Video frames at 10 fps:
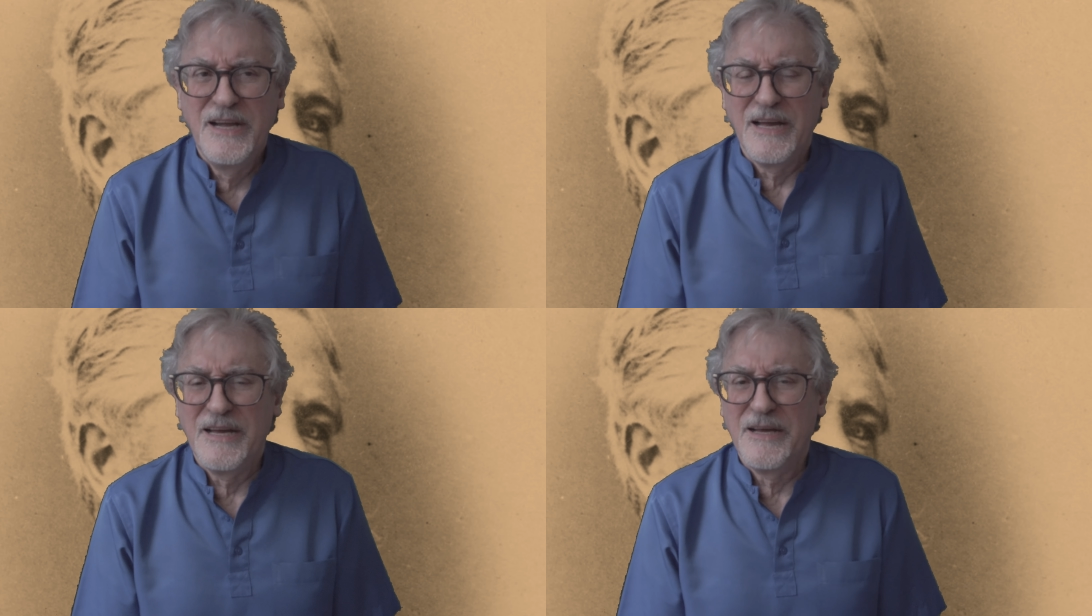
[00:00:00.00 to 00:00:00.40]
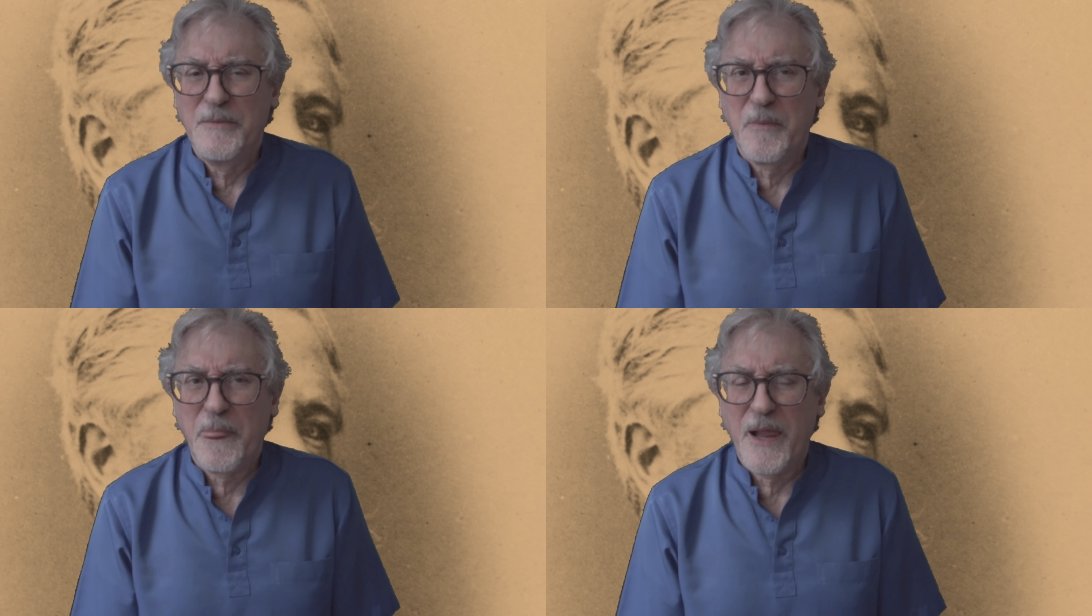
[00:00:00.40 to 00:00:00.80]

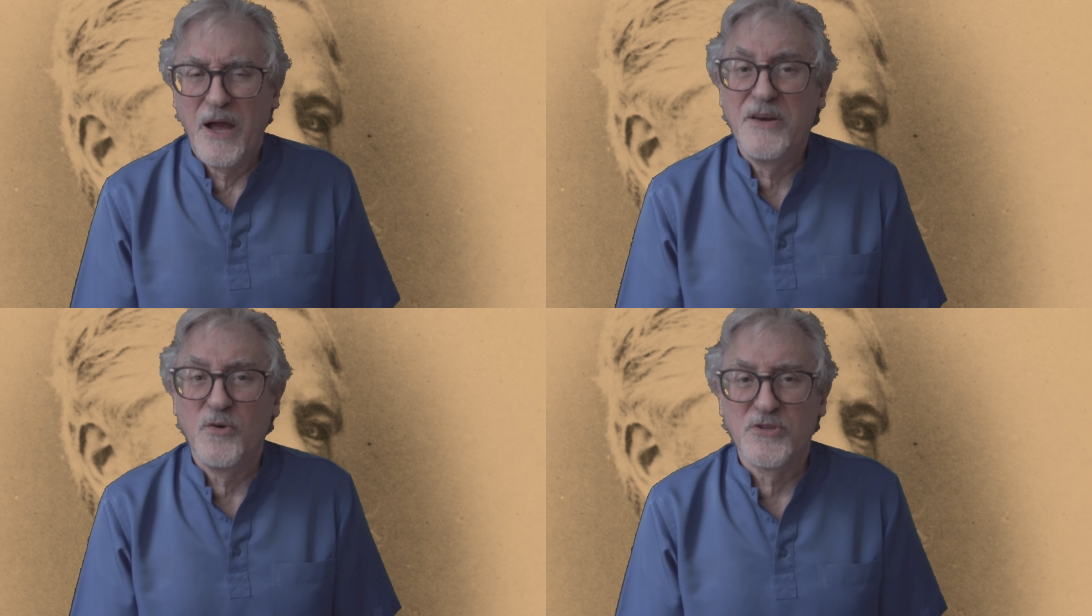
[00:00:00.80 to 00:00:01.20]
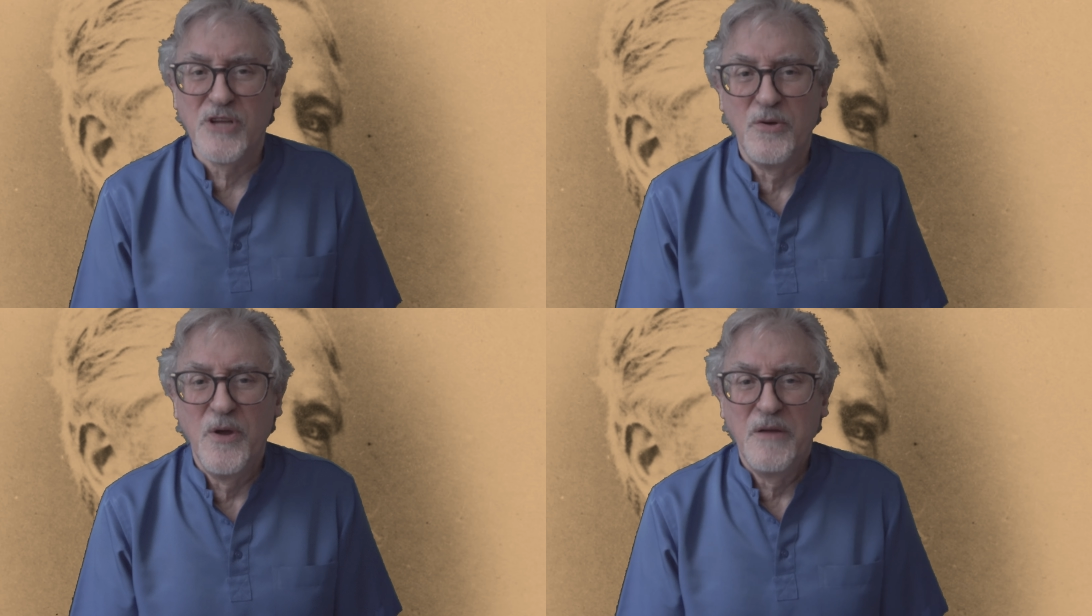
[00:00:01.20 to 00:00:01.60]
Um, and
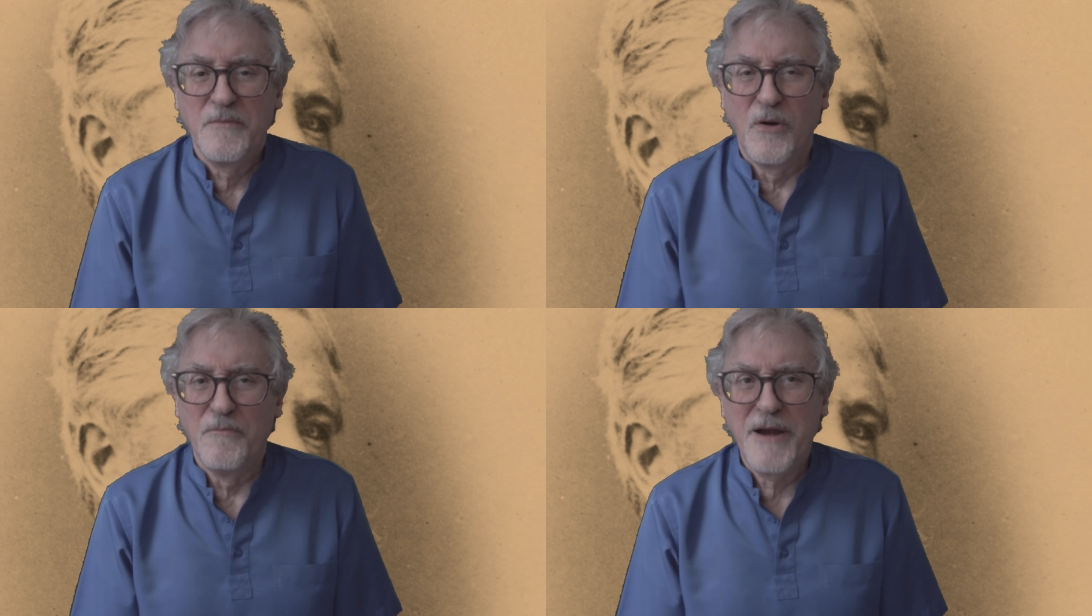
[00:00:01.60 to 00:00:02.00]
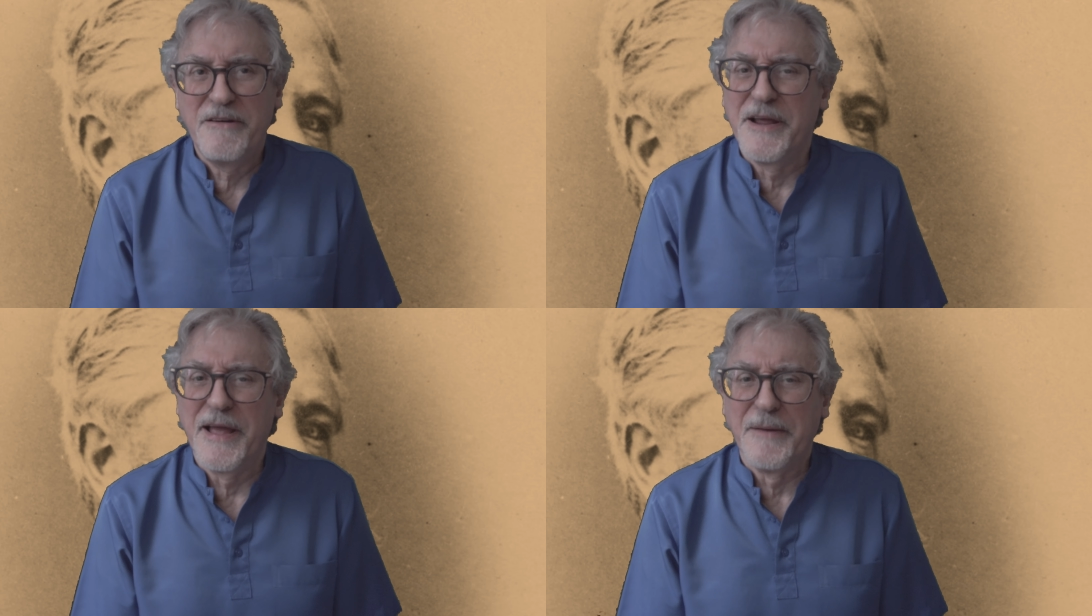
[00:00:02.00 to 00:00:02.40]
also got
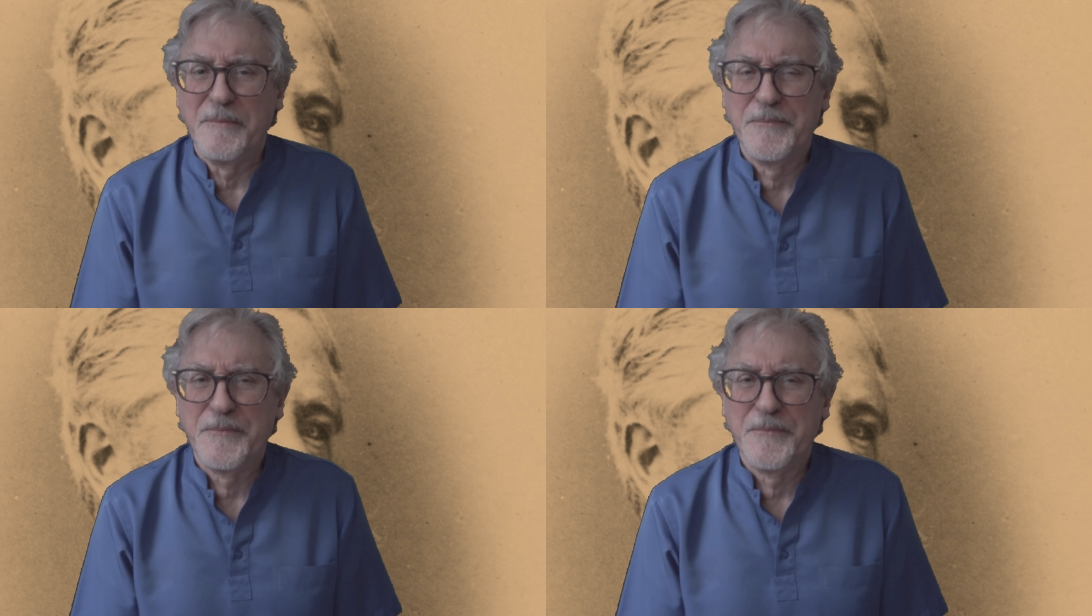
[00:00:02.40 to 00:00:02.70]
married again,